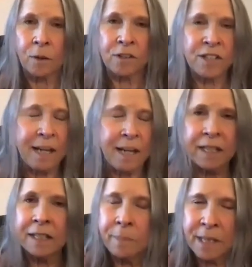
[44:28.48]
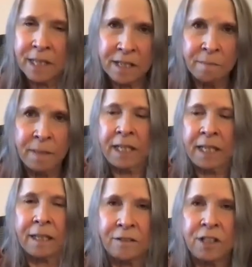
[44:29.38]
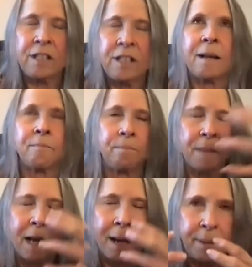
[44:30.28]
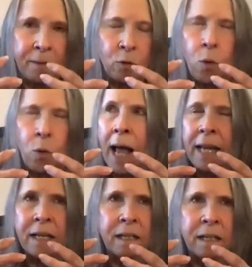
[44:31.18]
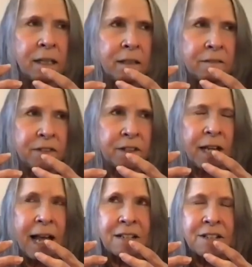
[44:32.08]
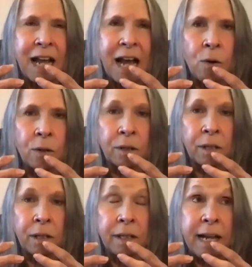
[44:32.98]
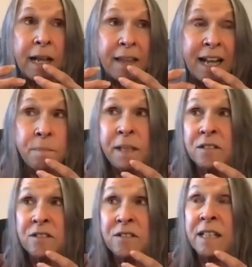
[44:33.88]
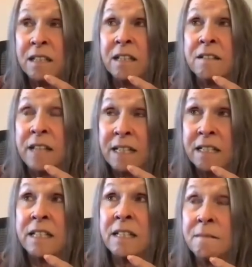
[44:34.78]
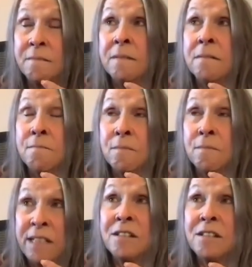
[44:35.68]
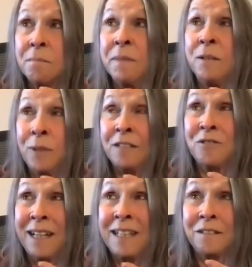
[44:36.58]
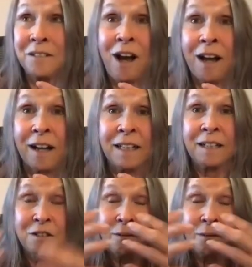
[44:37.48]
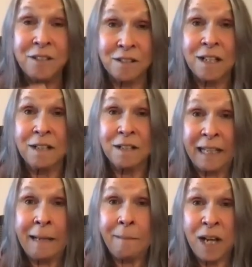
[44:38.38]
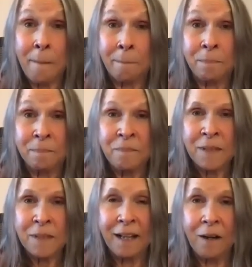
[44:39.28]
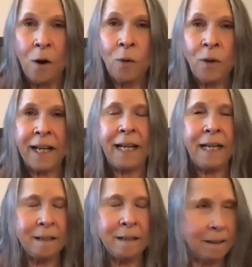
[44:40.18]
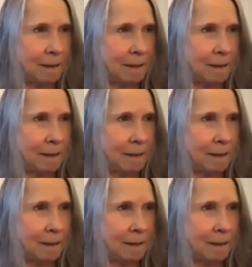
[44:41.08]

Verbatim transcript: Or same thing in a business meeting. Geez, I'm I've been quiet for the last hour yeah that's because they they didn't listen to me when i tried to talk and so i just clammed up okay